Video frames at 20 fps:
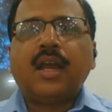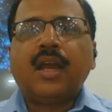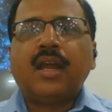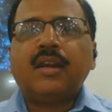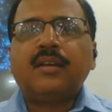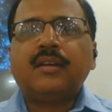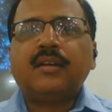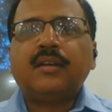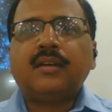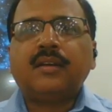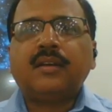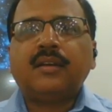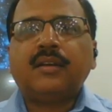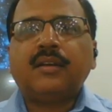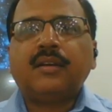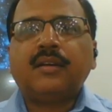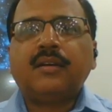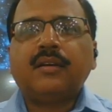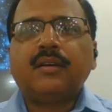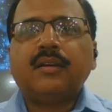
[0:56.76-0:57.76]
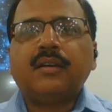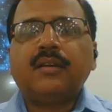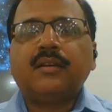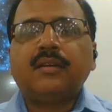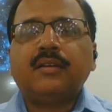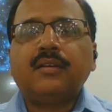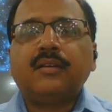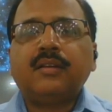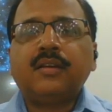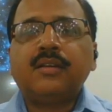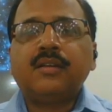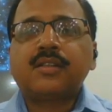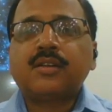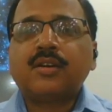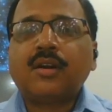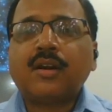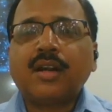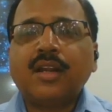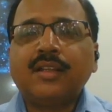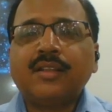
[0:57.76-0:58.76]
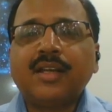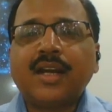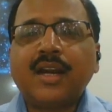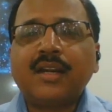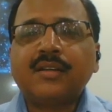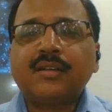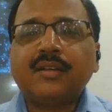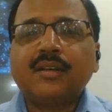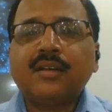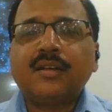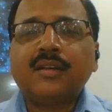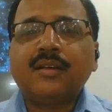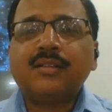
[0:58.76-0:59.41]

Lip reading: And it's not like that